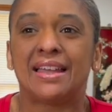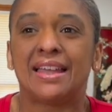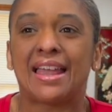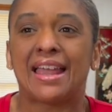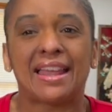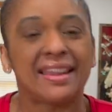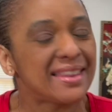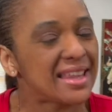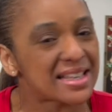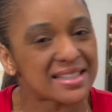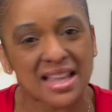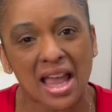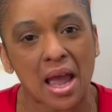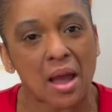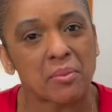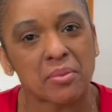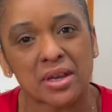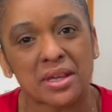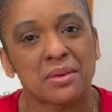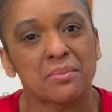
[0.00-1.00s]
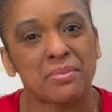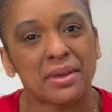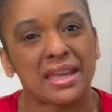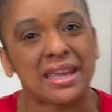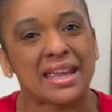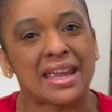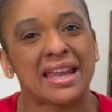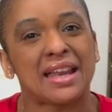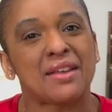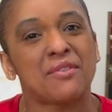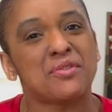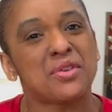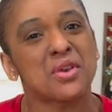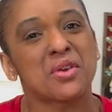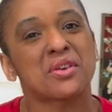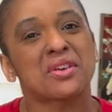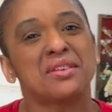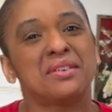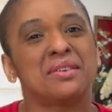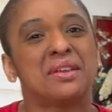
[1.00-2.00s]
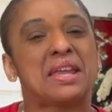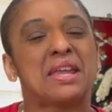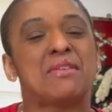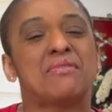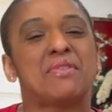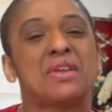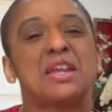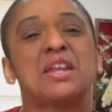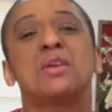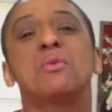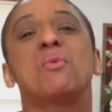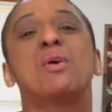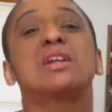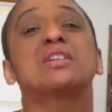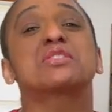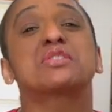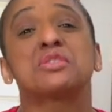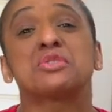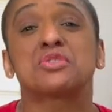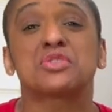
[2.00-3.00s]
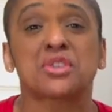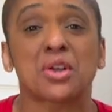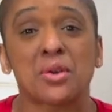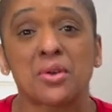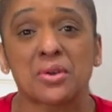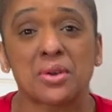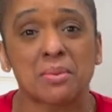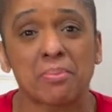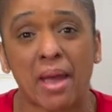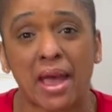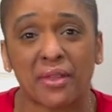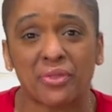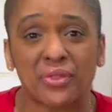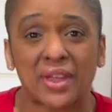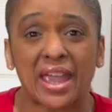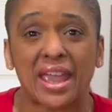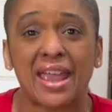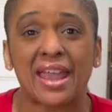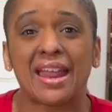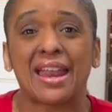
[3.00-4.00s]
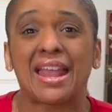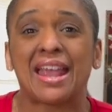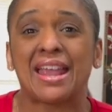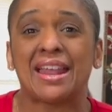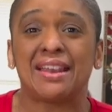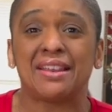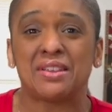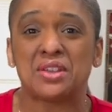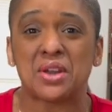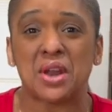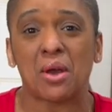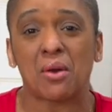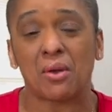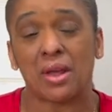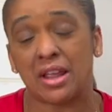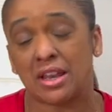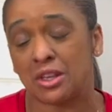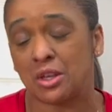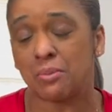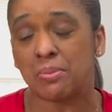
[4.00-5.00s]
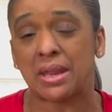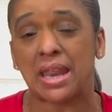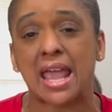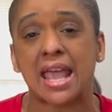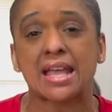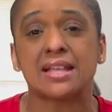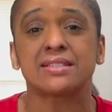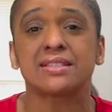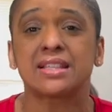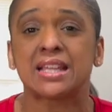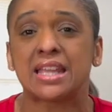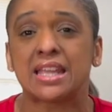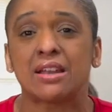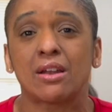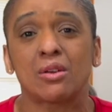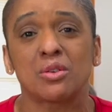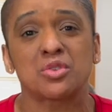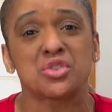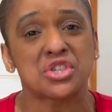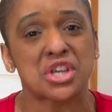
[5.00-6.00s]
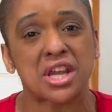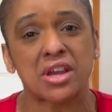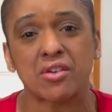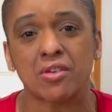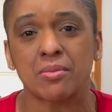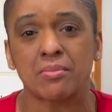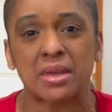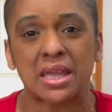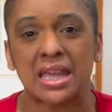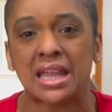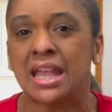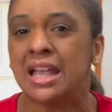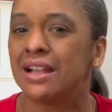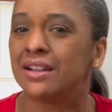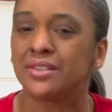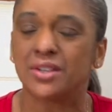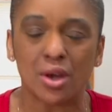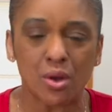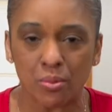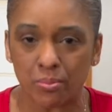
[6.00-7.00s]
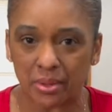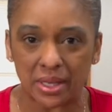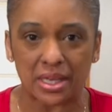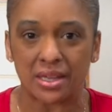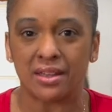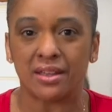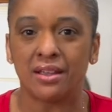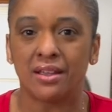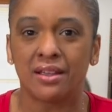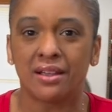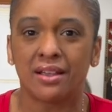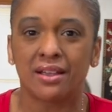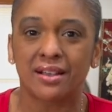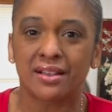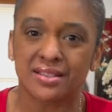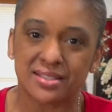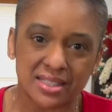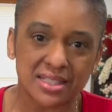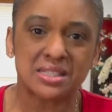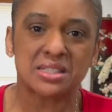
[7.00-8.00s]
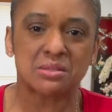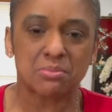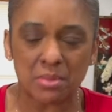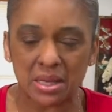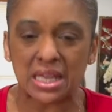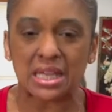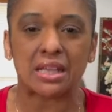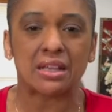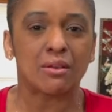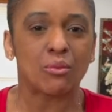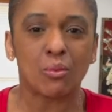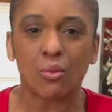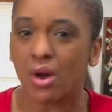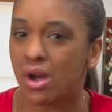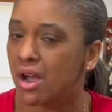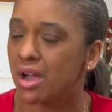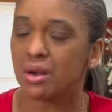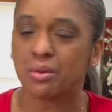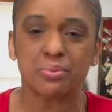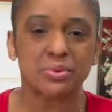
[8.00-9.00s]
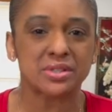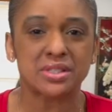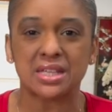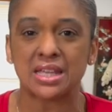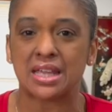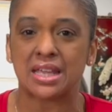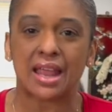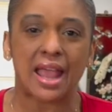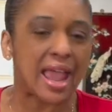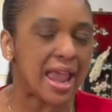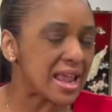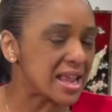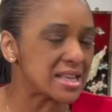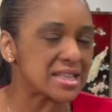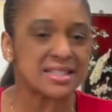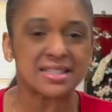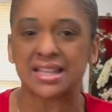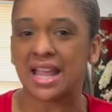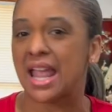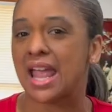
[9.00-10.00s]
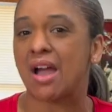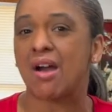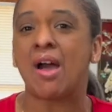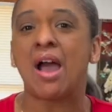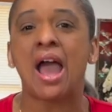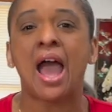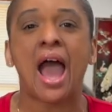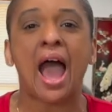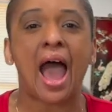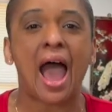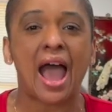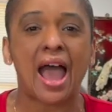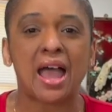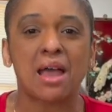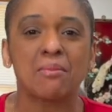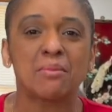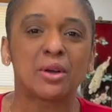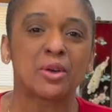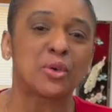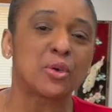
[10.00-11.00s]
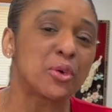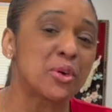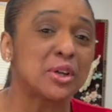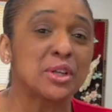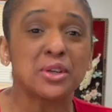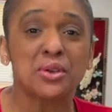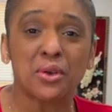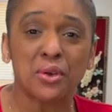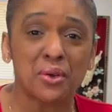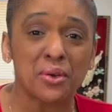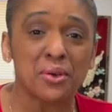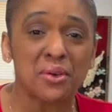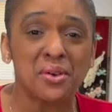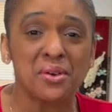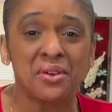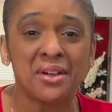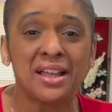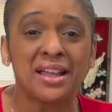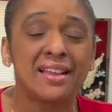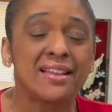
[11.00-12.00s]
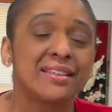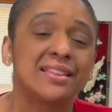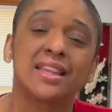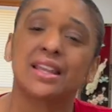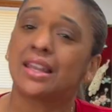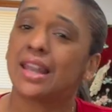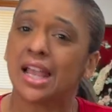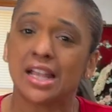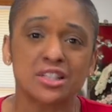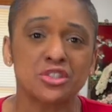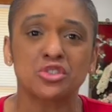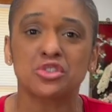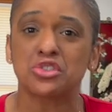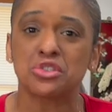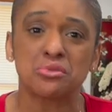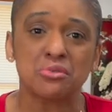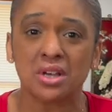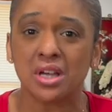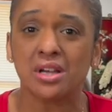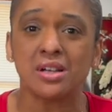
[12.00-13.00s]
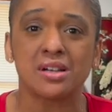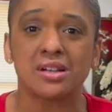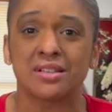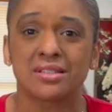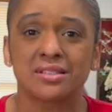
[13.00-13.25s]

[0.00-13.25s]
And that's how I'm gonna be. And if anyone is concerned about that and, you know, a little bit hesitant on sharing me, don't be. Because this is me, 100%, hands down. I am a girly girl that likes to shoot guns,